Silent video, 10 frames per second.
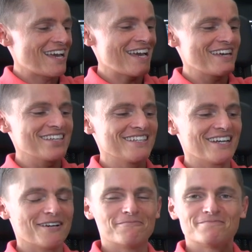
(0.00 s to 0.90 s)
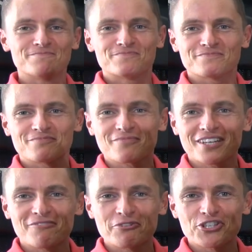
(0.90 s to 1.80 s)
a
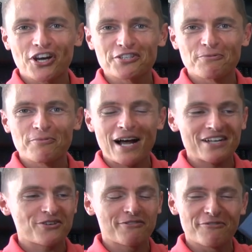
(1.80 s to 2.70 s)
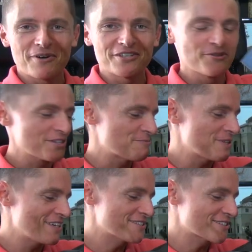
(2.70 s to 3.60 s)
rechargeable battery for my USB,